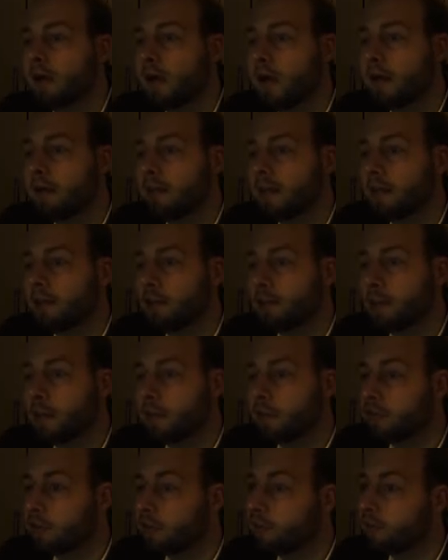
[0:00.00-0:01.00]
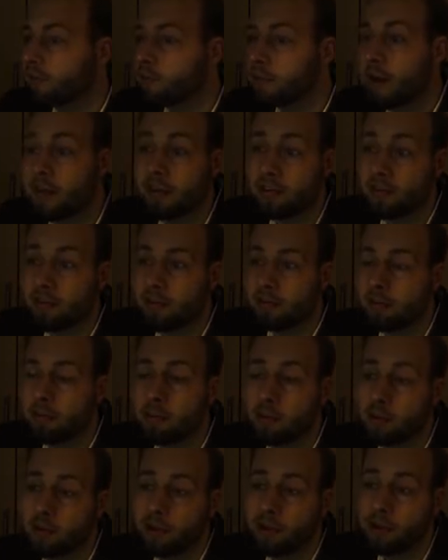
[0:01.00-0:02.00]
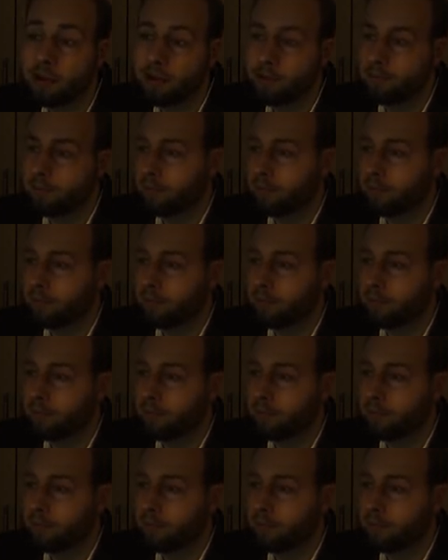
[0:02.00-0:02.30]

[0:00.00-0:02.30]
at the expense of the rest of the body.